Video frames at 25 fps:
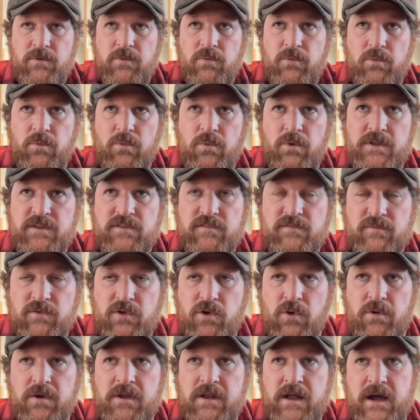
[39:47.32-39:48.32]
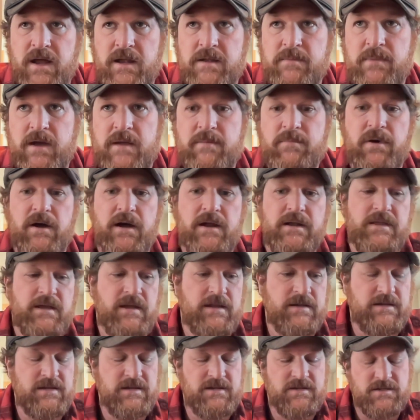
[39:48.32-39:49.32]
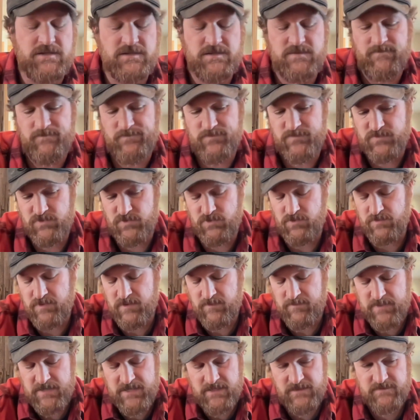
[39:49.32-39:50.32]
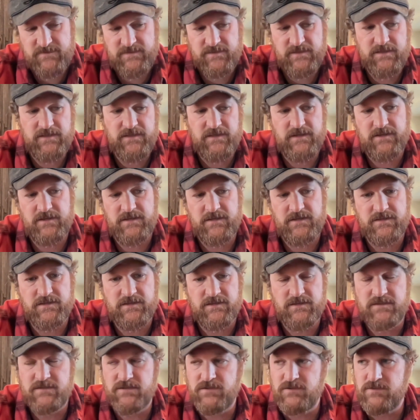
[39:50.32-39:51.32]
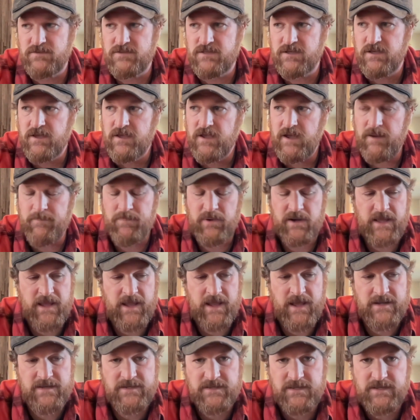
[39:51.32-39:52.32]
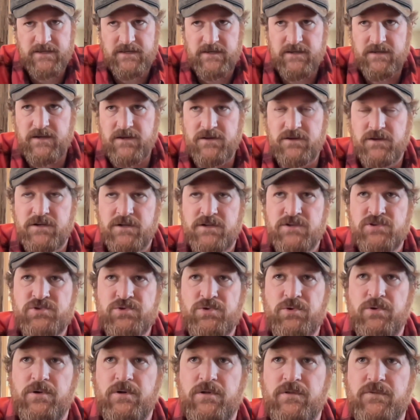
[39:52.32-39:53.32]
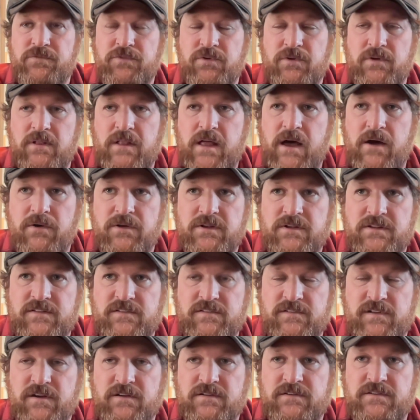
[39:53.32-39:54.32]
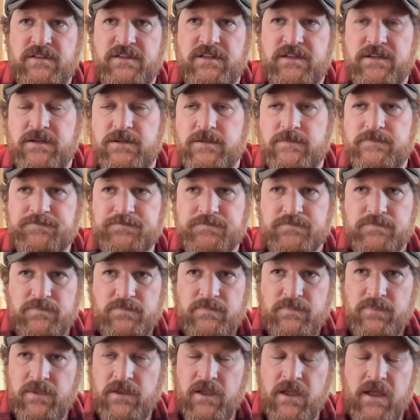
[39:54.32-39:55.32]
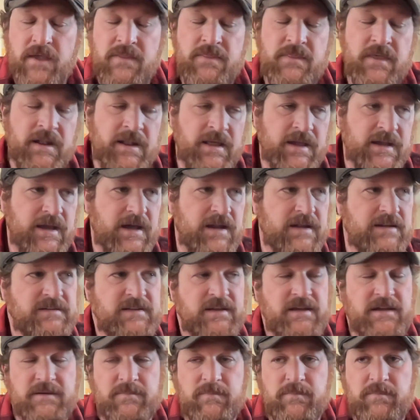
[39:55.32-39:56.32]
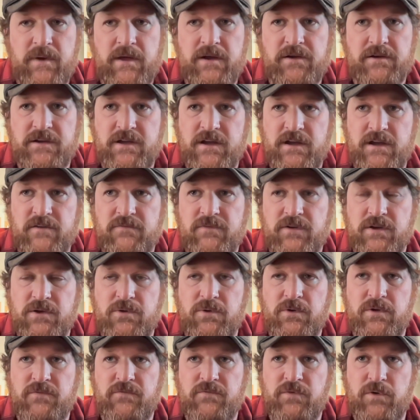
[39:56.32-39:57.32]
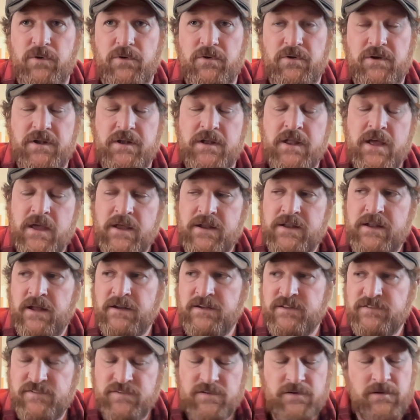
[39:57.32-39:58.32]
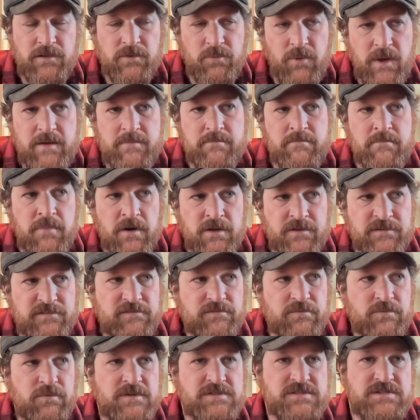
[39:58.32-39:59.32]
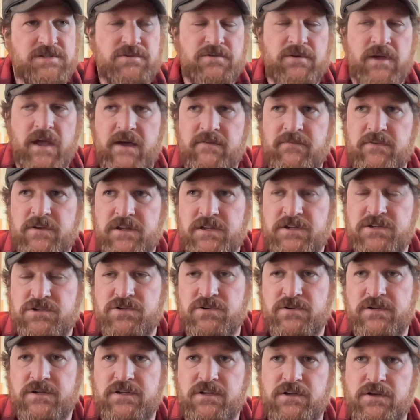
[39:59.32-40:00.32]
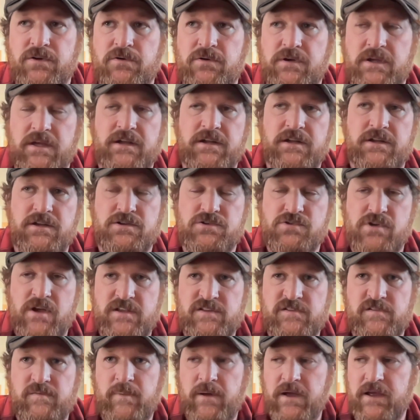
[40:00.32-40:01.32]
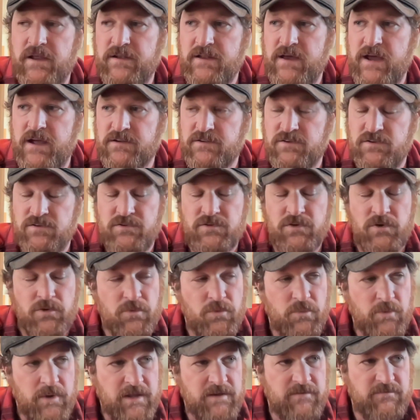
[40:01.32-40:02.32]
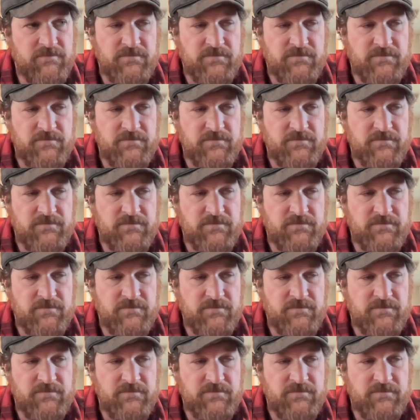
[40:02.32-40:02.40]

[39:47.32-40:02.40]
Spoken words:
what's going on in my body. I need to do the PT. I need to but I had to get it under control to allow it to start to heal. And then I got to take better care of it going forward and not necessarily wait months once you have an injury to go get it addressed by a doctor. Don't wait